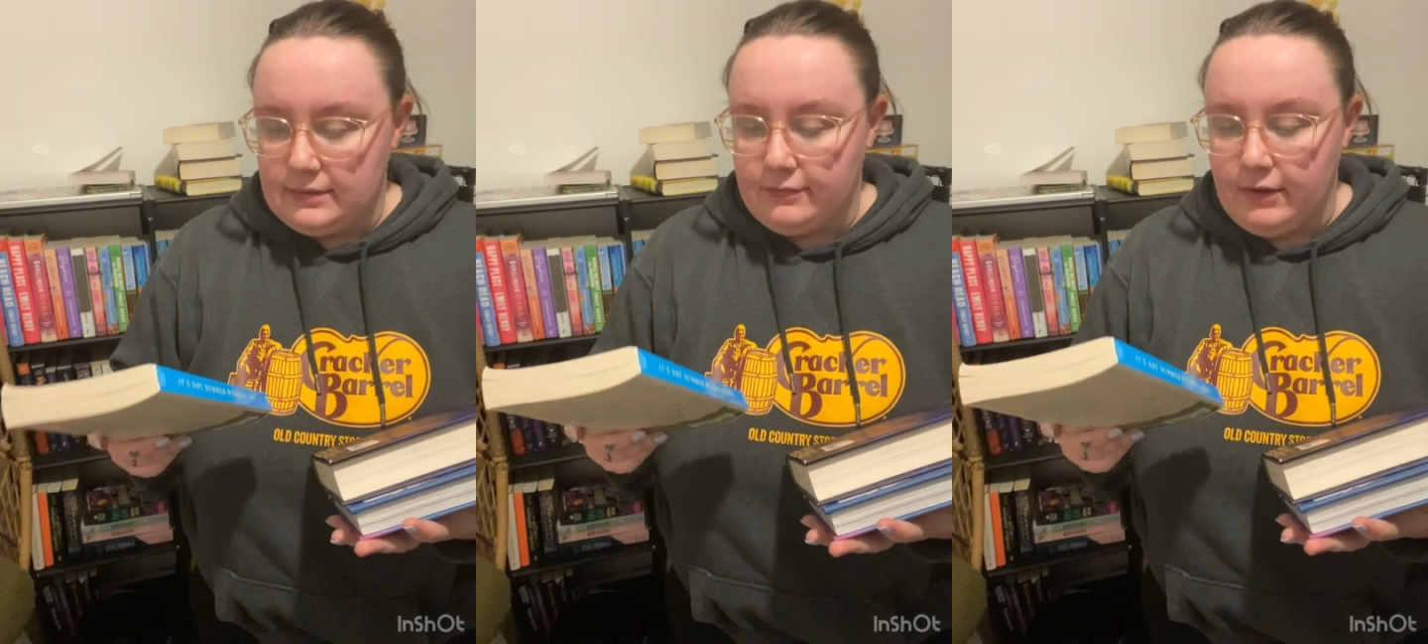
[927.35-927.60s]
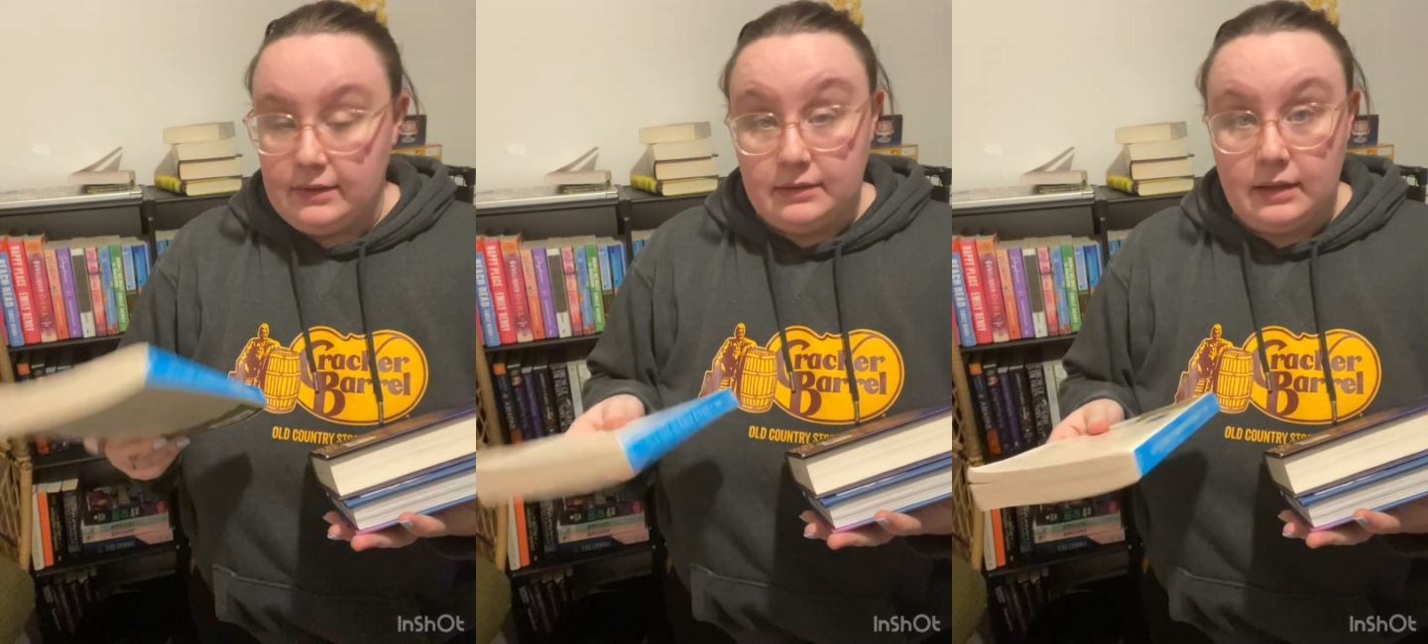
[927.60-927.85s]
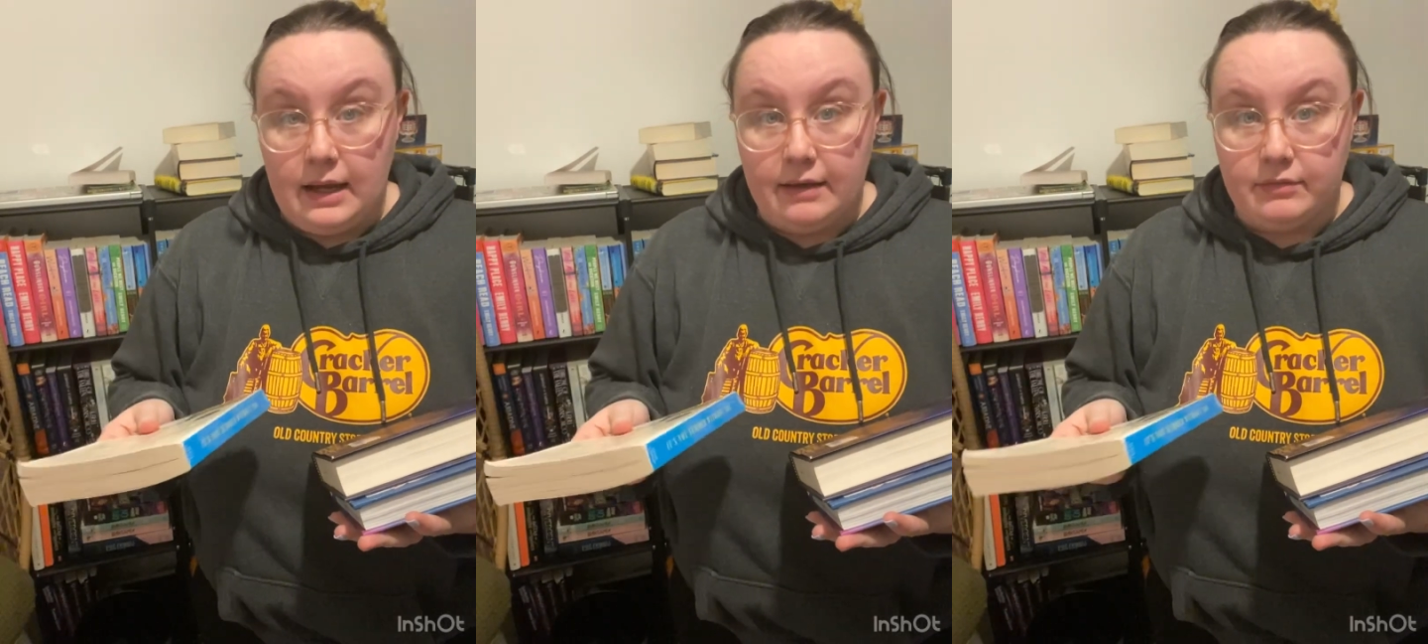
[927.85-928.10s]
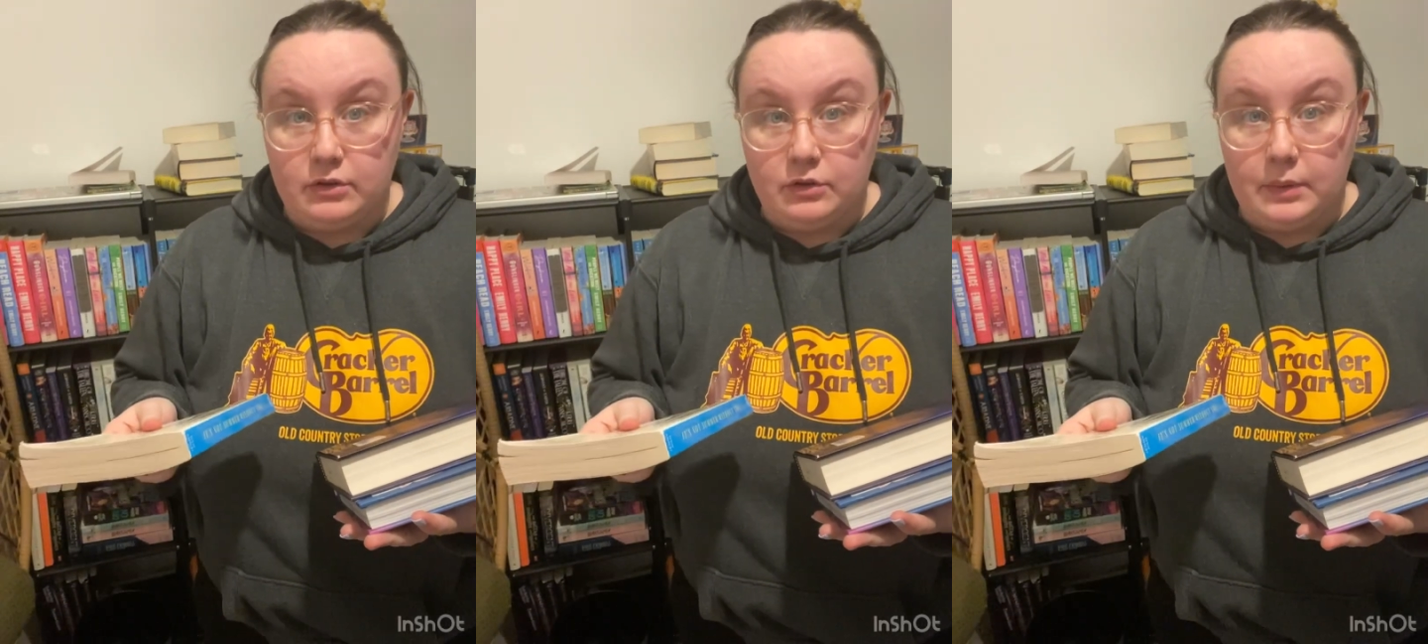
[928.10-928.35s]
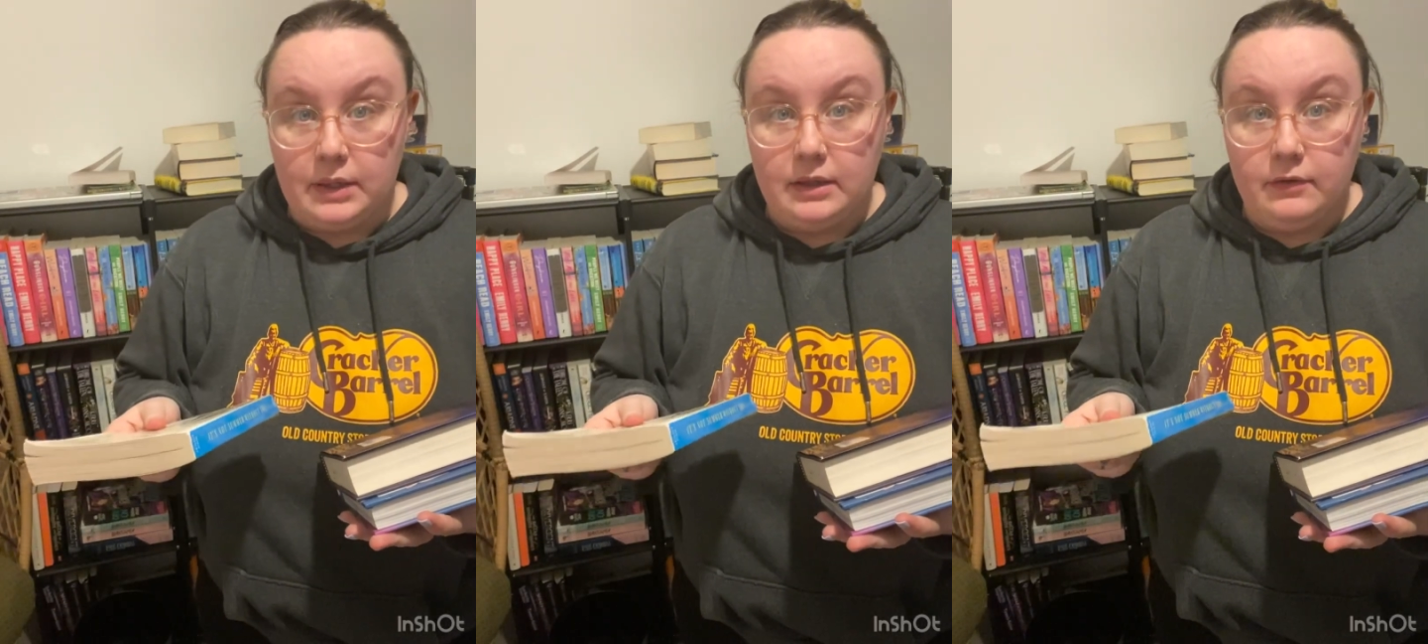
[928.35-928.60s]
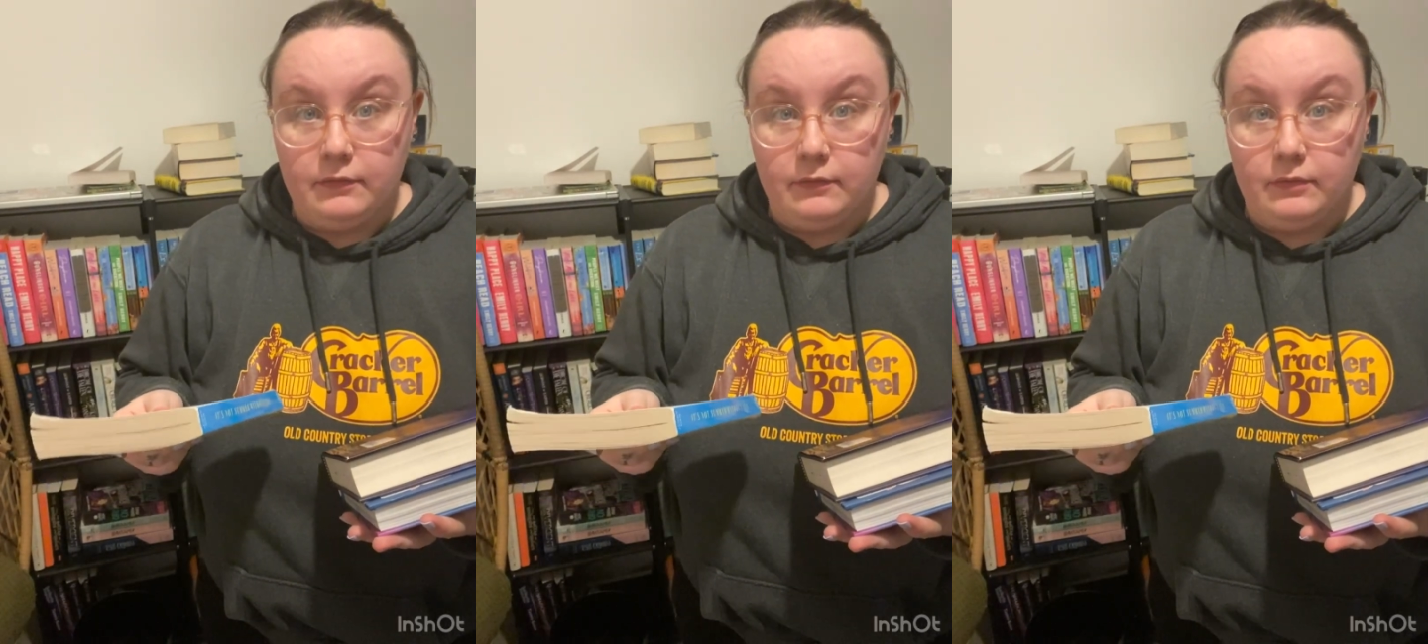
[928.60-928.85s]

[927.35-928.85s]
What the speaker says: If I did not have to do it